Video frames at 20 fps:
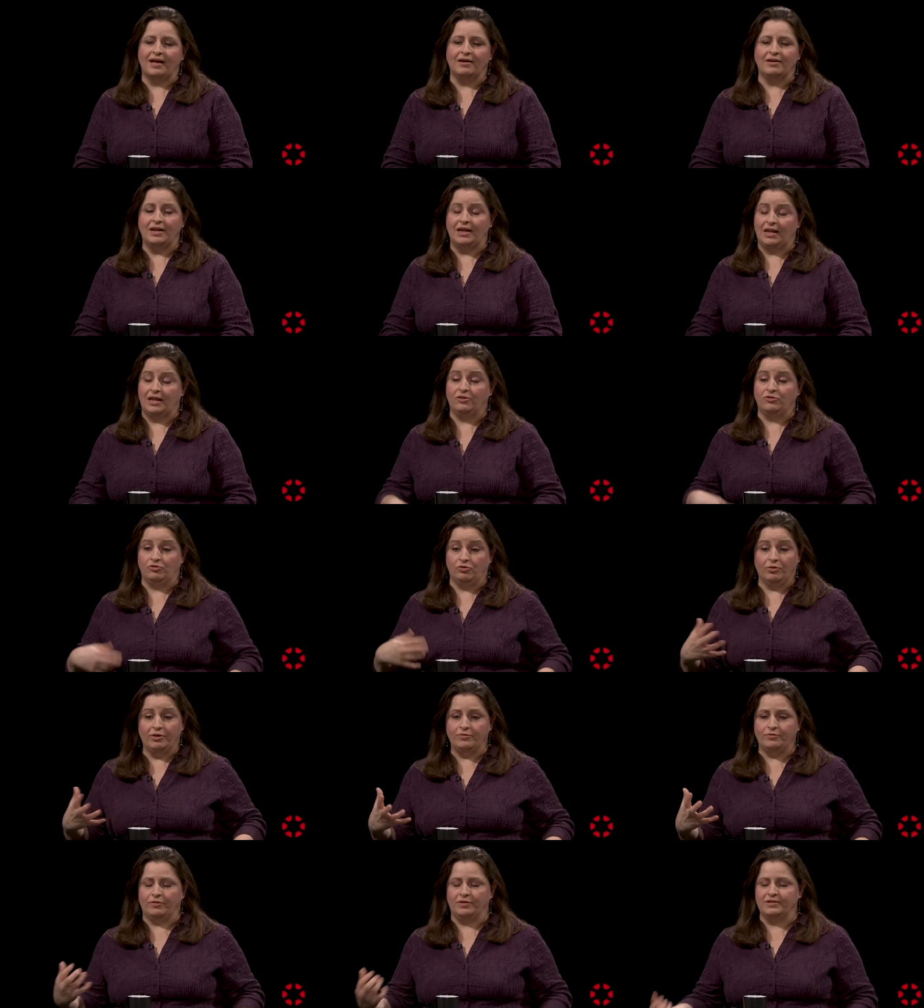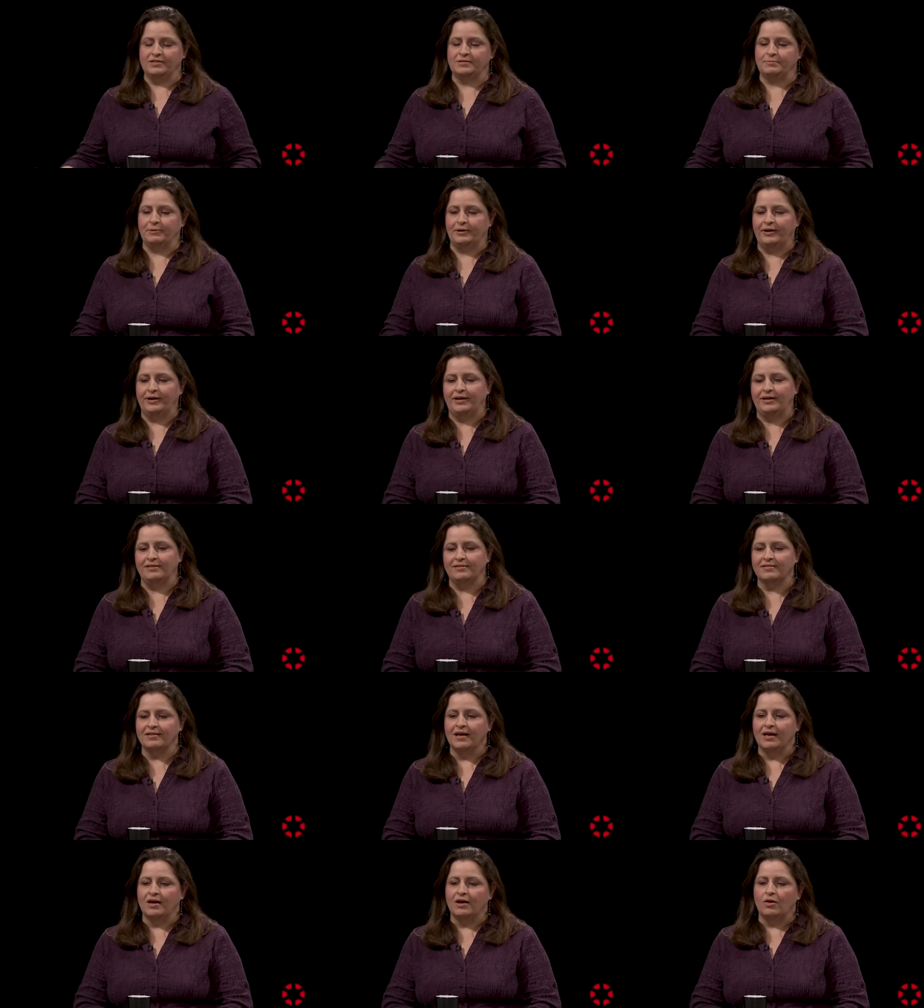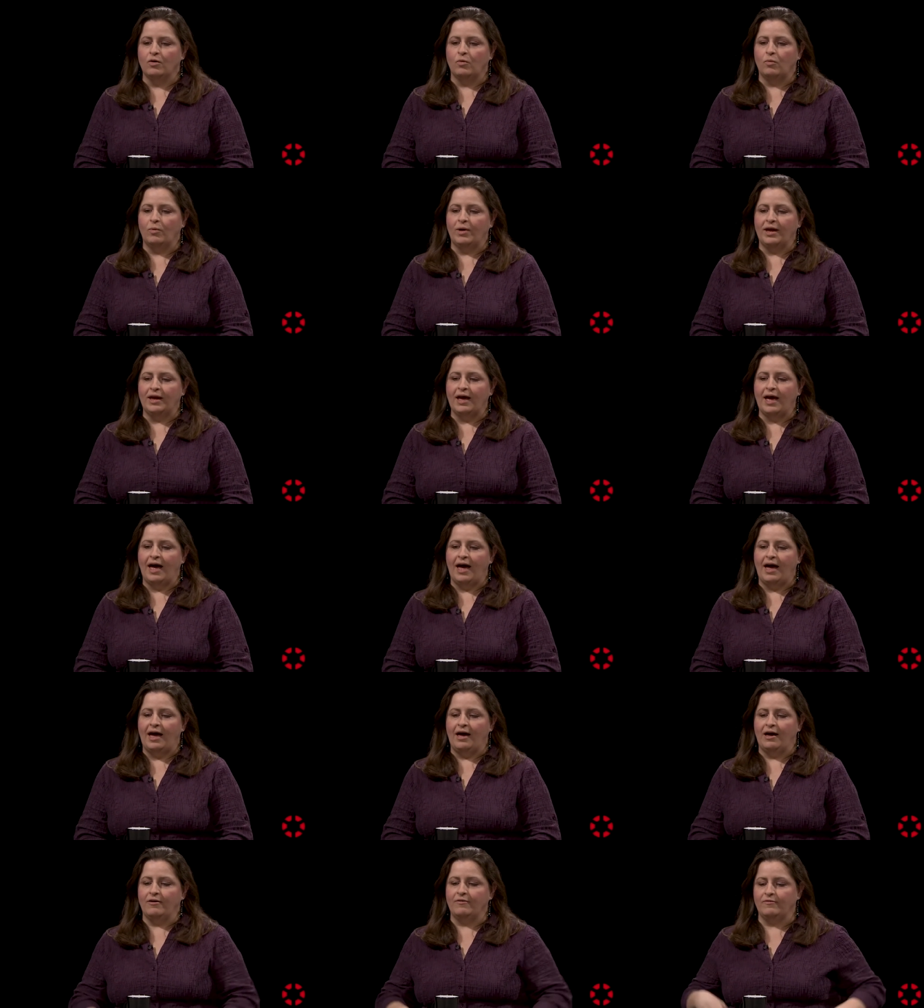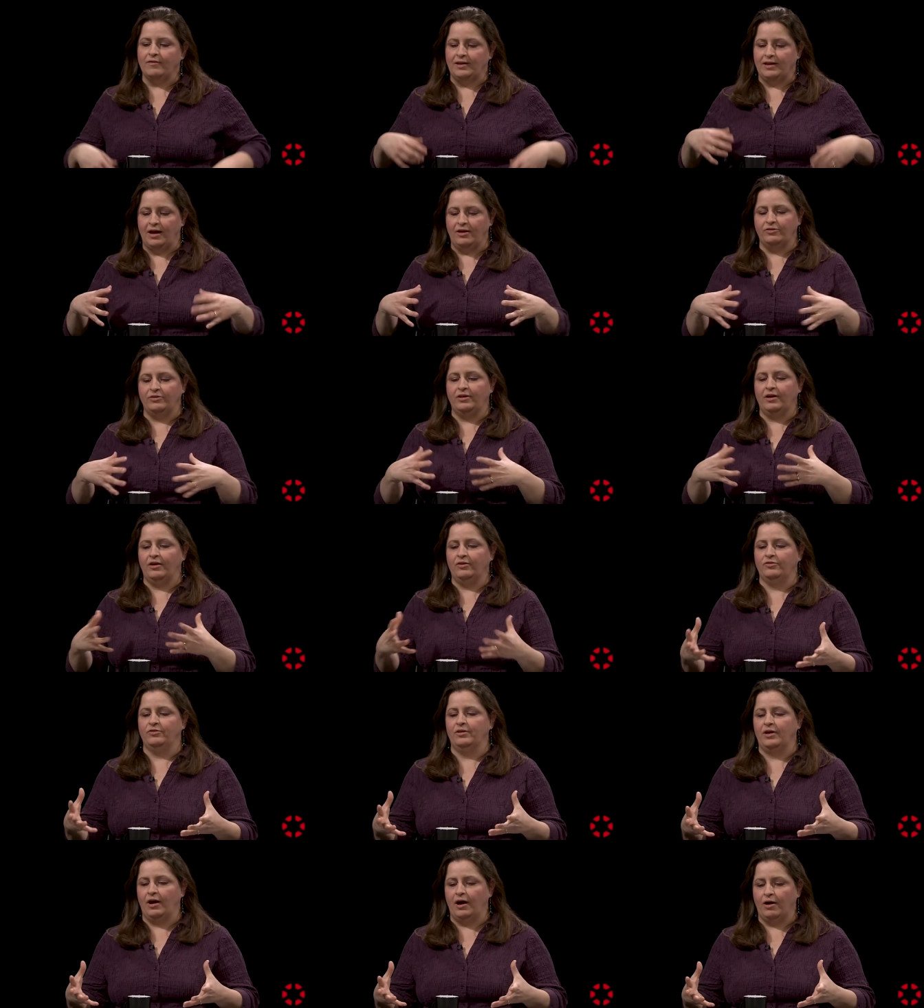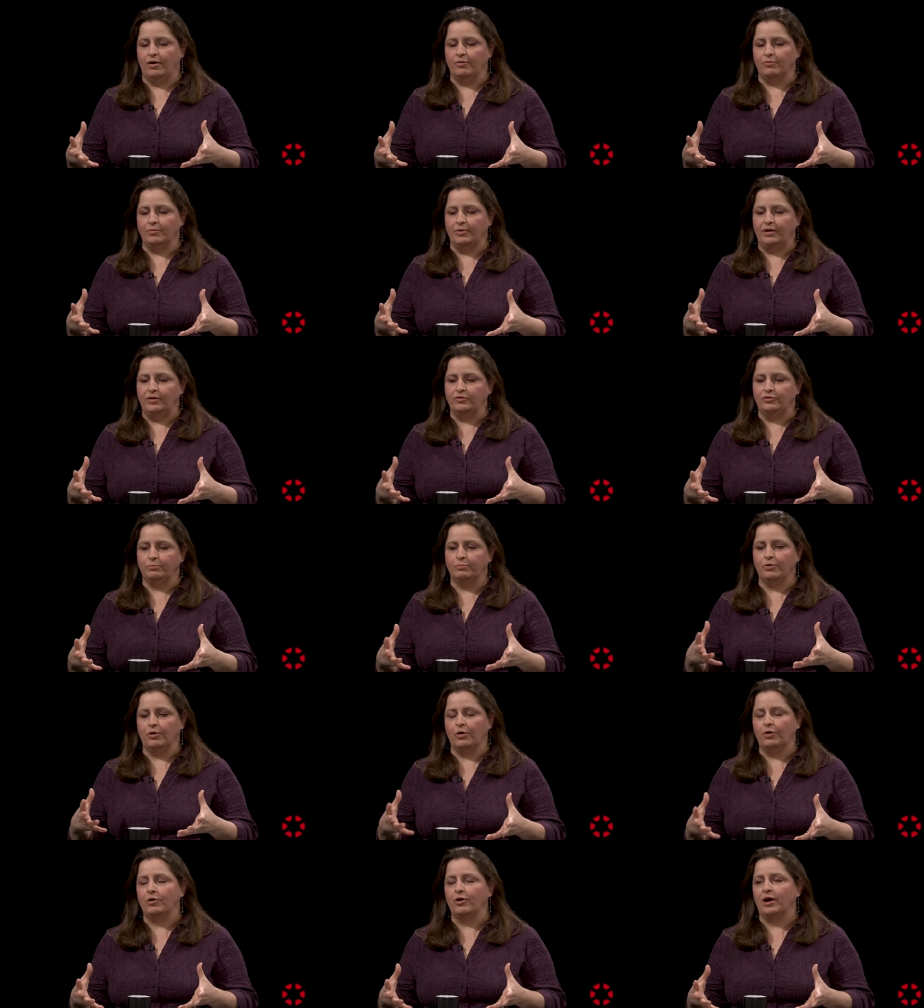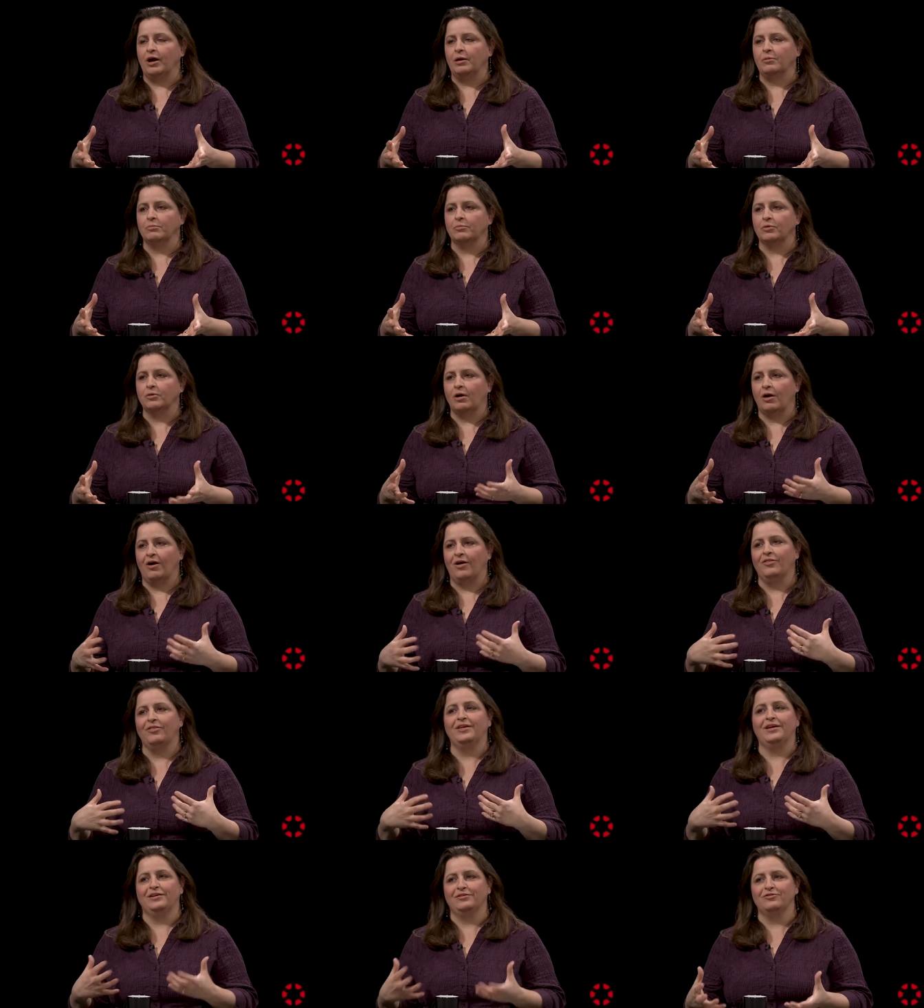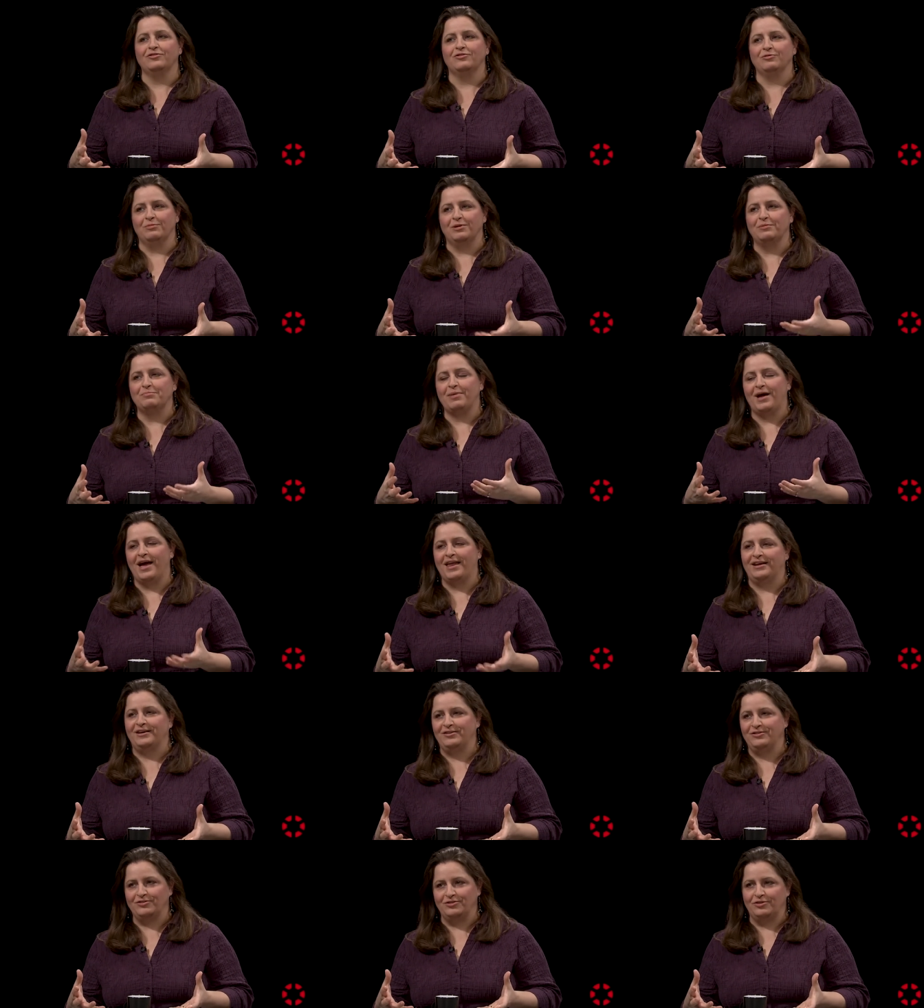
and, and a joyful experience. We have an education outreach program called the Instrument Petting